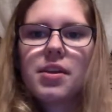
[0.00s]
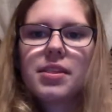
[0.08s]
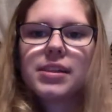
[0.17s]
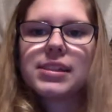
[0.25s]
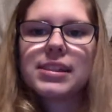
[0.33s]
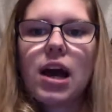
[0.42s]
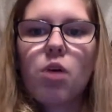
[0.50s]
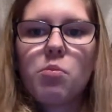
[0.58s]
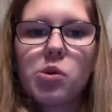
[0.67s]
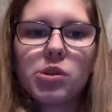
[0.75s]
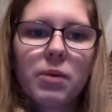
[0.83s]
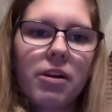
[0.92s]
This is how
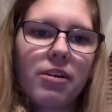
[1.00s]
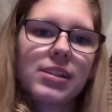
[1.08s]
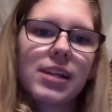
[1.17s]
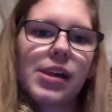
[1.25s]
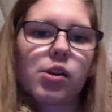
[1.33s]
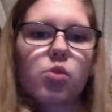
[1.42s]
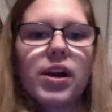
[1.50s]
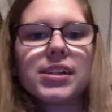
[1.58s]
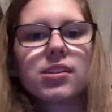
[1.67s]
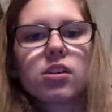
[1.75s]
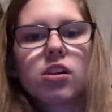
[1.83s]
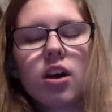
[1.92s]
most parents either raise
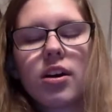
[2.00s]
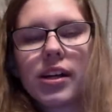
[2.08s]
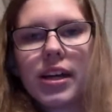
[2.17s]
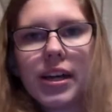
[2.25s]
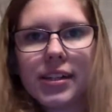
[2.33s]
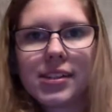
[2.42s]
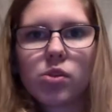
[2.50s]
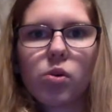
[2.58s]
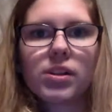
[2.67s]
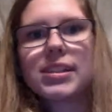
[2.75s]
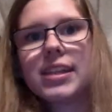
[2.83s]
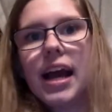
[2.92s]
their kids, or
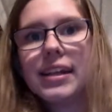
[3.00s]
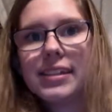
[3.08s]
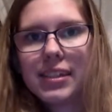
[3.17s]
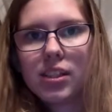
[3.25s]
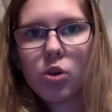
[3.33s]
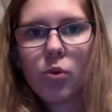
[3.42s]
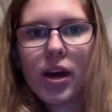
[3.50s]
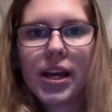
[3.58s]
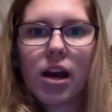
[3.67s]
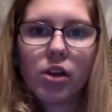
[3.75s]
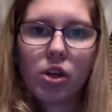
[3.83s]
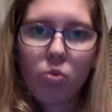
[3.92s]
it's the ideal way
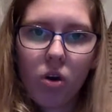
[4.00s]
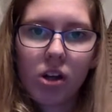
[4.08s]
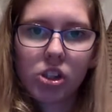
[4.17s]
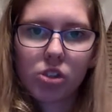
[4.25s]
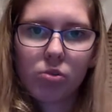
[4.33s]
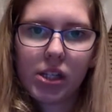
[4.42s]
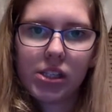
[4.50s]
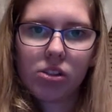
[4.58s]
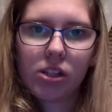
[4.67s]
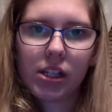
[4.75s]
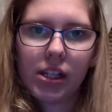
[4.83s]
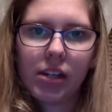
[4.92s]
how you want to raise your
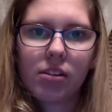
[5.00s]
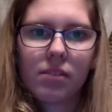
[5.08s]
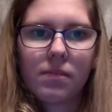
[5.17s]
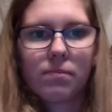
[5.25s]
kid.